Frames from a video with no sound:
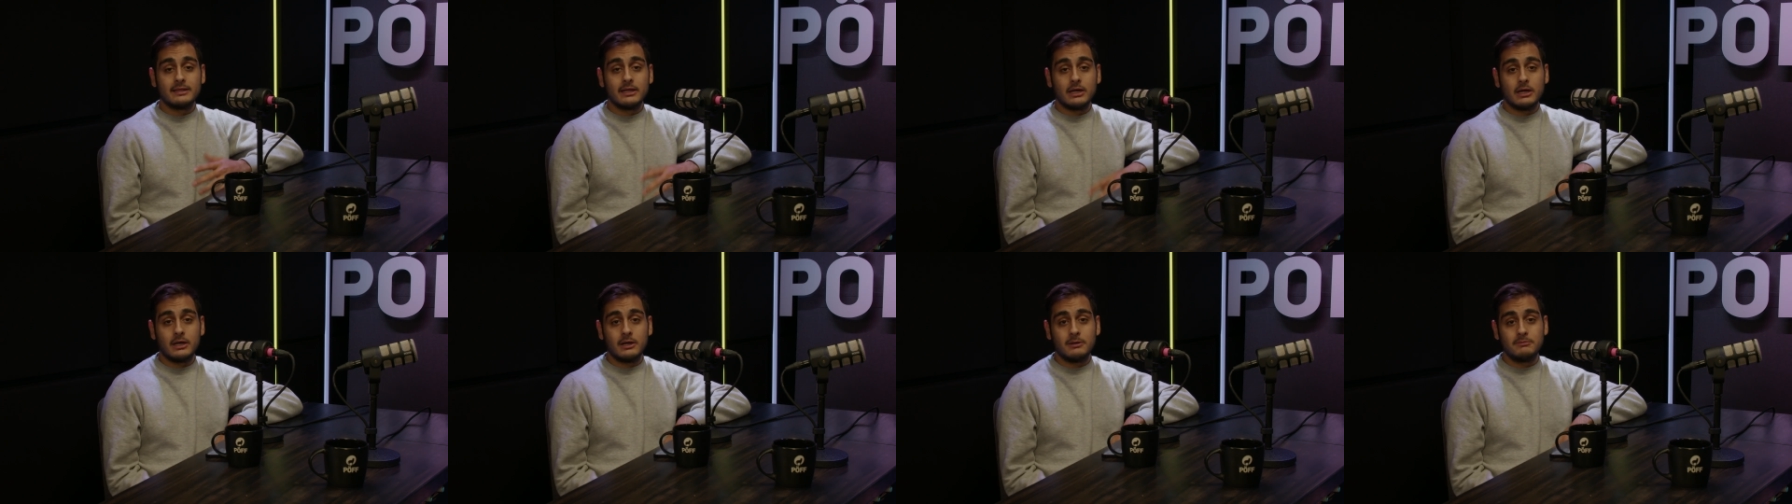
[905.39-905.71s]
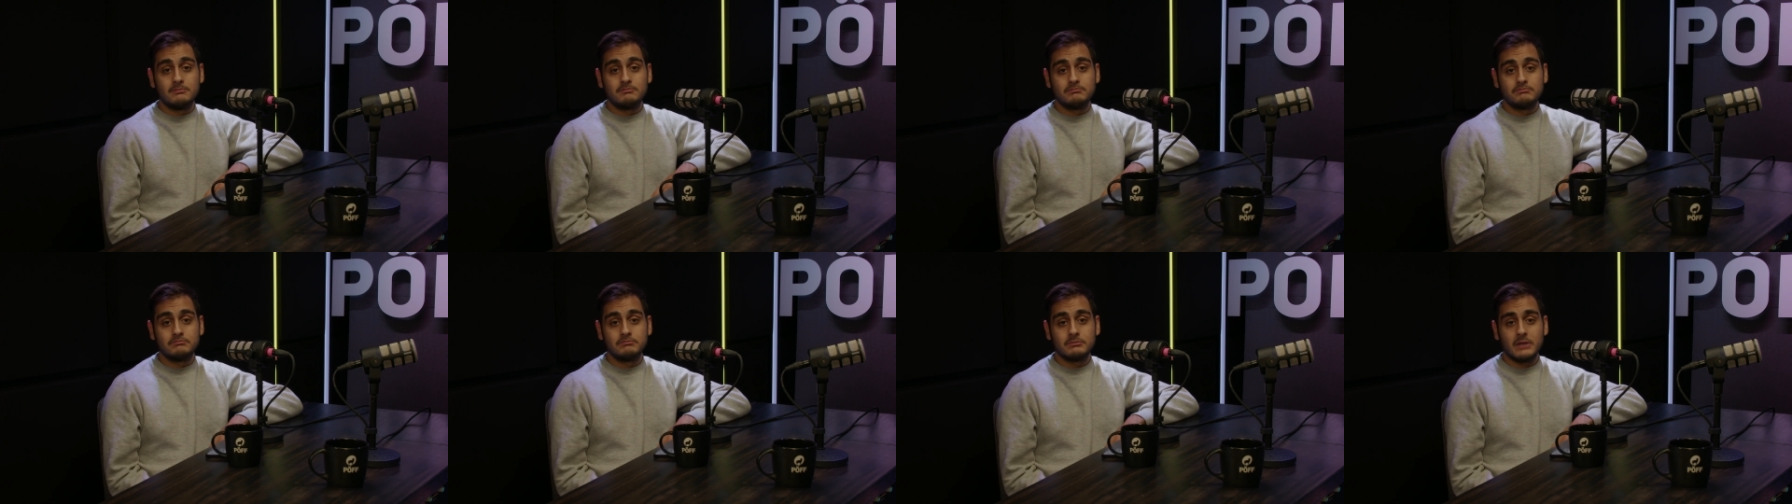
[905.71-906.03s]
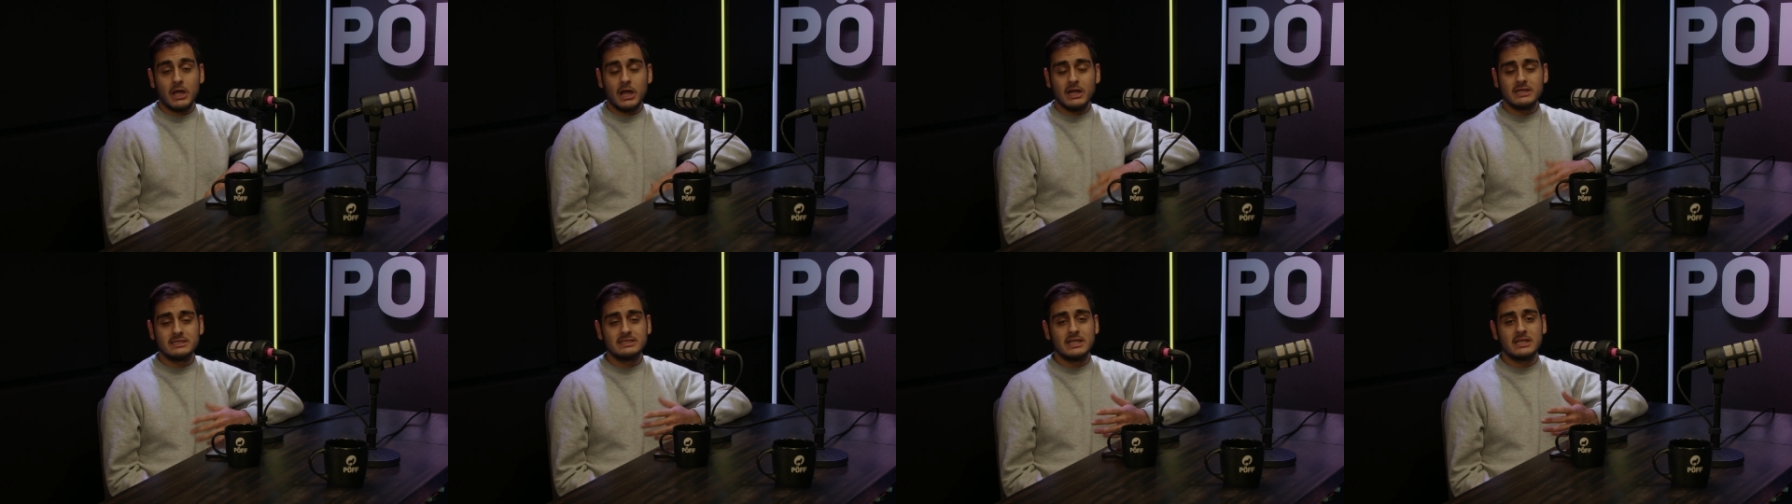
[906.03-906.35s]
um,
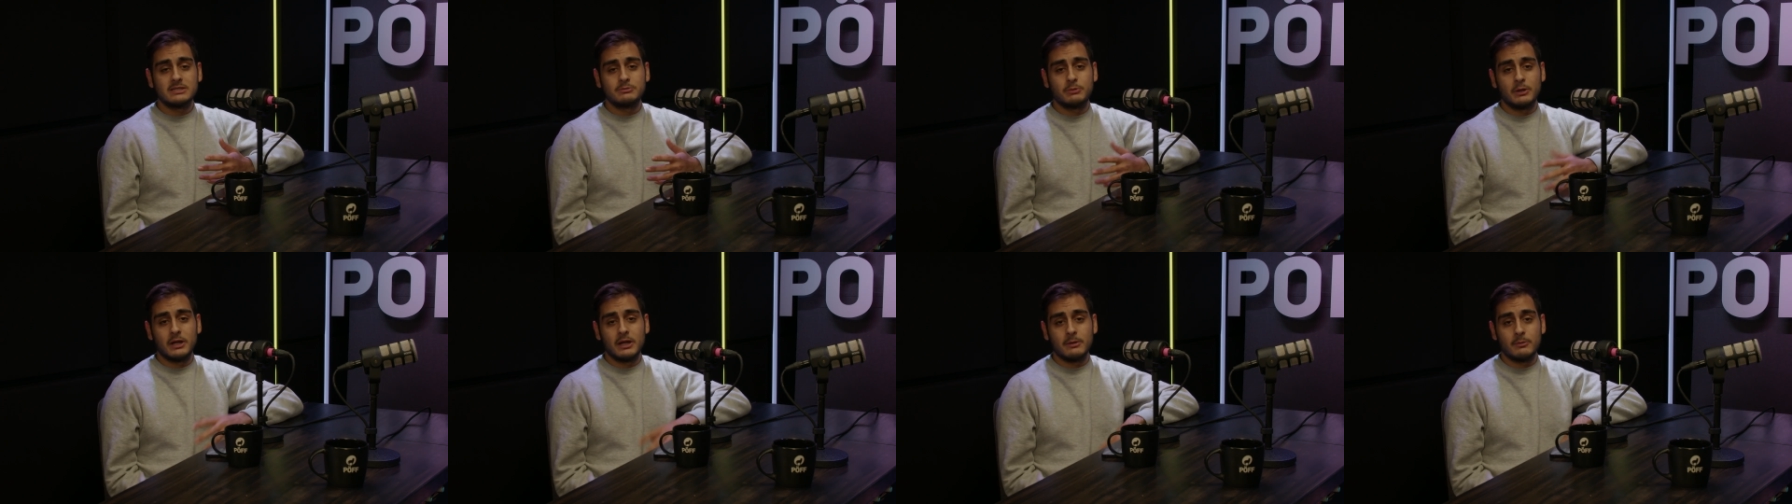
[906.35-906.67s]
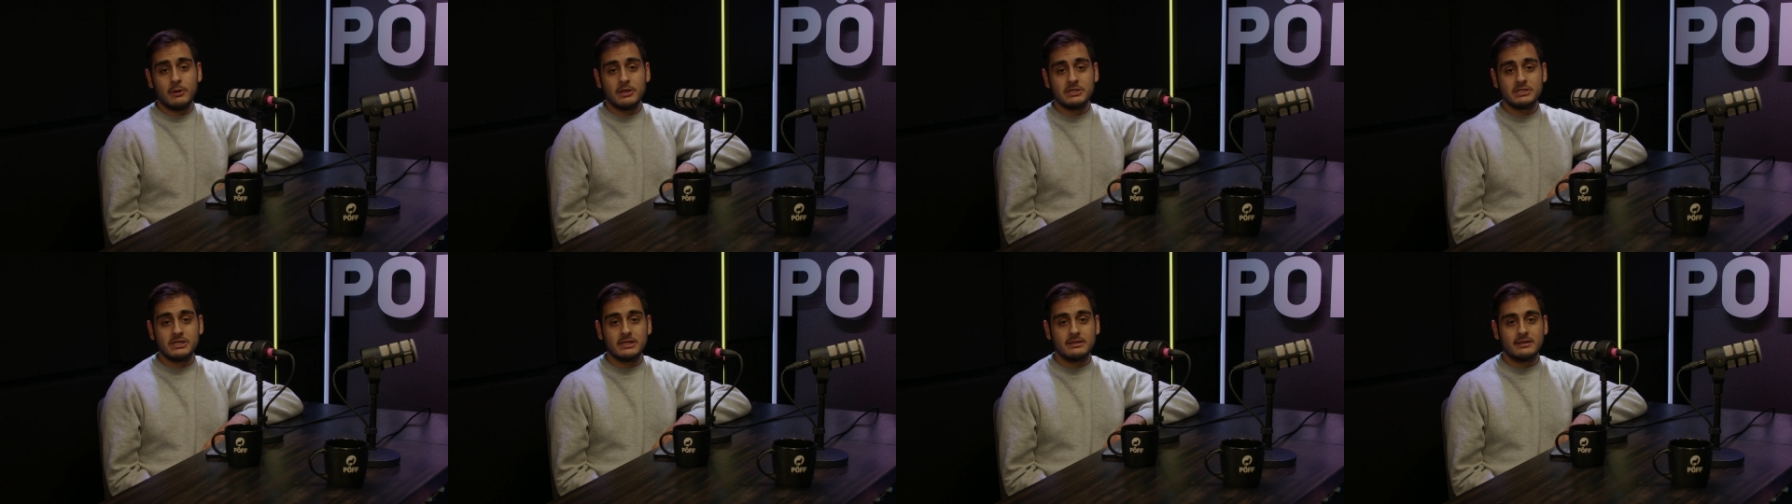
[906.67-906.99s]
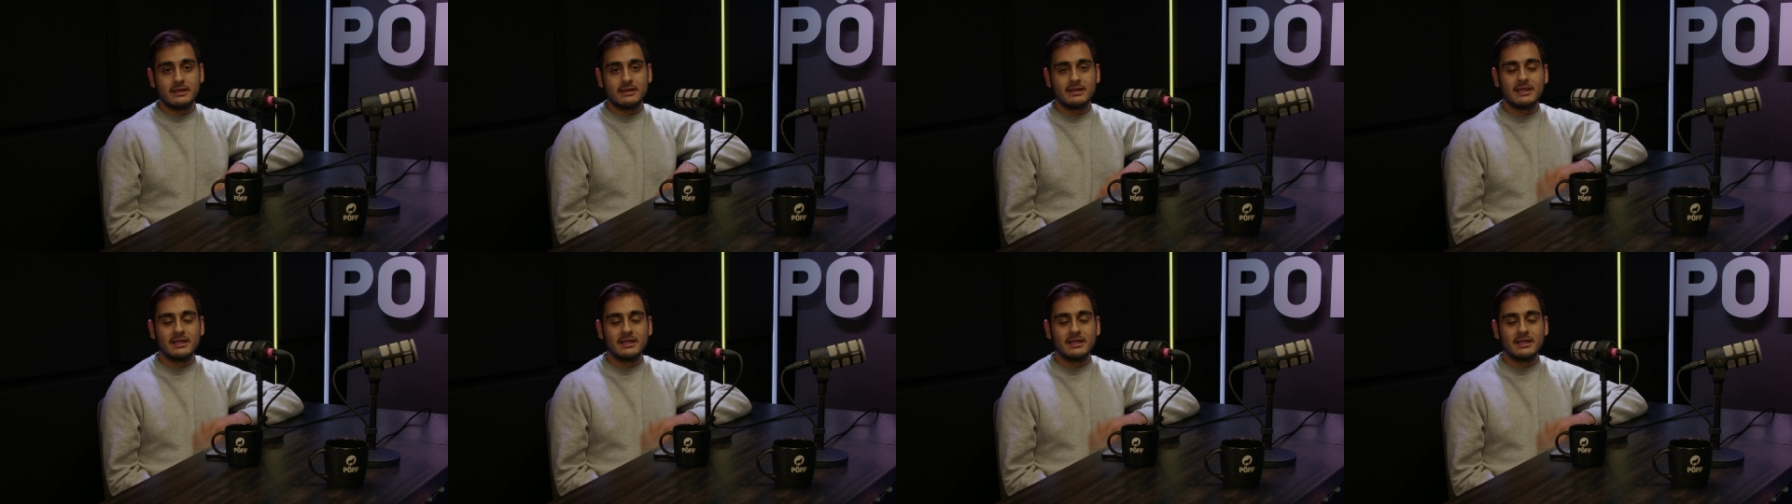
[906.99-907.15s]
I guess that's pretty much it.